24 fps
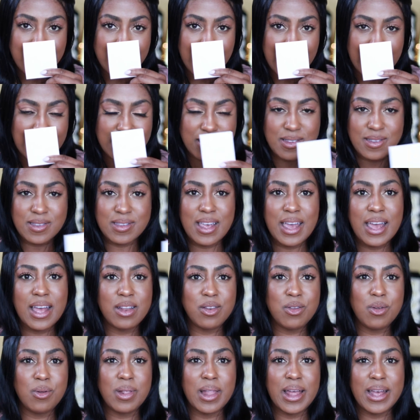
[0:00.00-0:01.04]
like
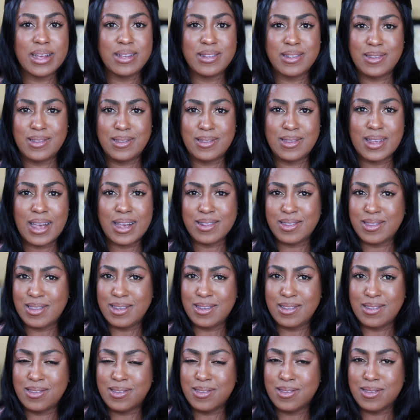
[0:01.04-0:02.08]
Scandal, like
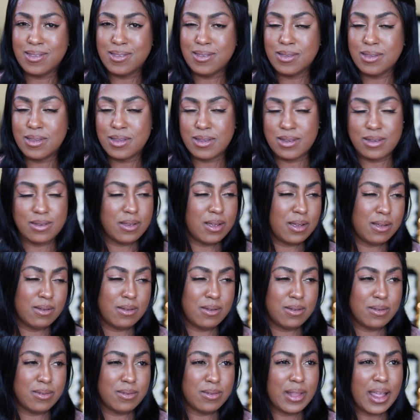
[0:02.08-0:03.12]
sexy,
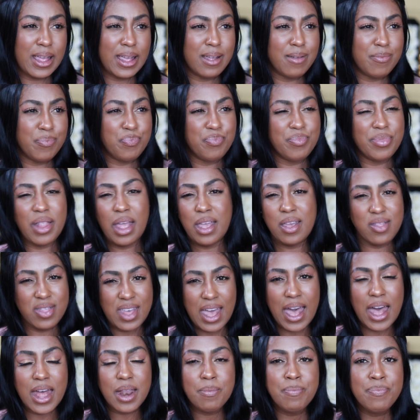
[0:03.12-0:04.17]
like like
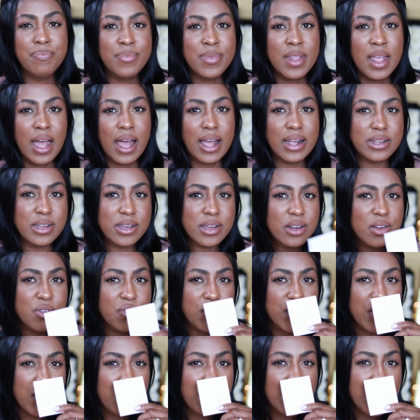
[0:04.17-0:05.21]
that. I get a
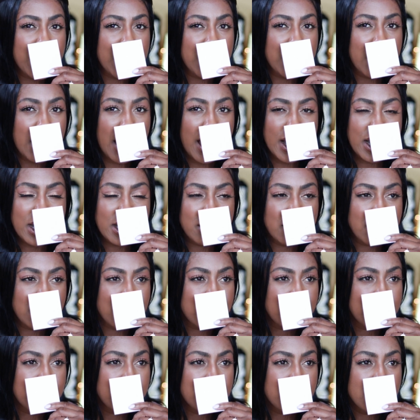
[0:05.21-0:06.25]
very
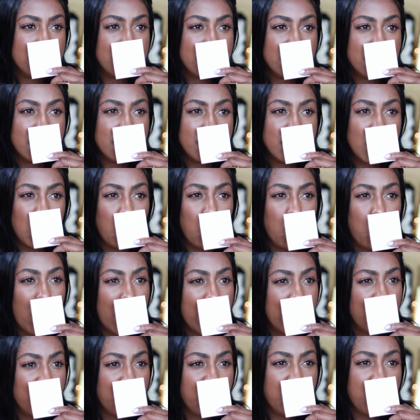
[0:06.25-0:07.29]
nice
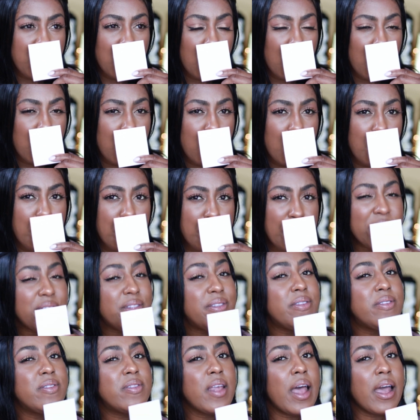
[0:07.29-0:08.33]
white floral, but
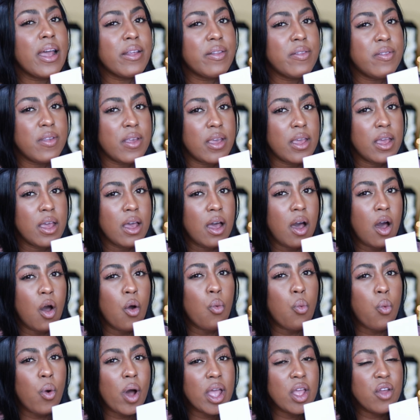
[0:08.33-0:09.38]
sexy. A
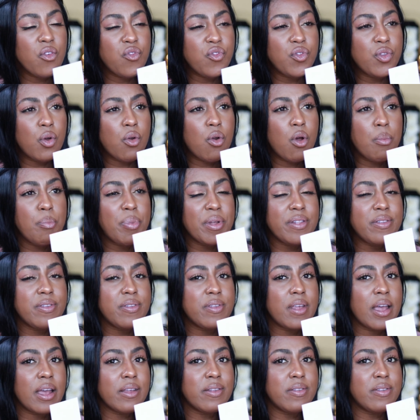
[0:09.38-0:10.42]
white floral, but
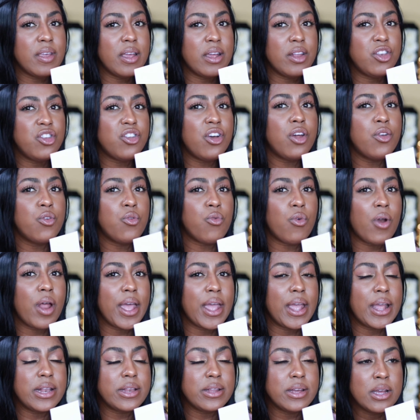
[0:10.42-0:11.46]
sexy, done
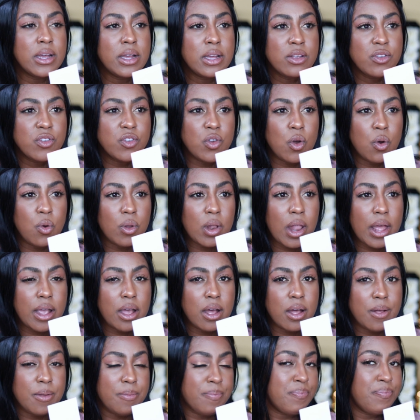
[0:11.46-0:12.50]
right. So like
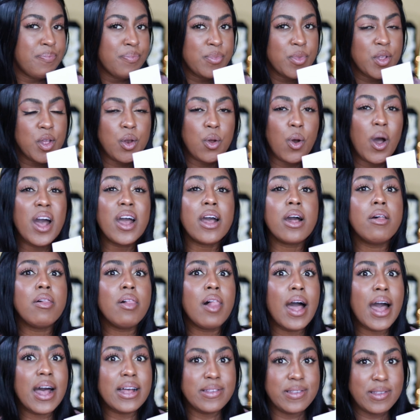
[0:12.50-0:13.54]
a you know a
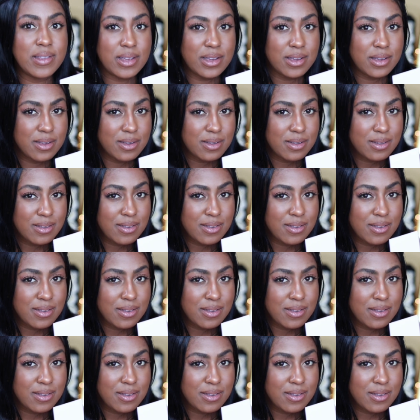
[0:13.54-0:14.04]
classy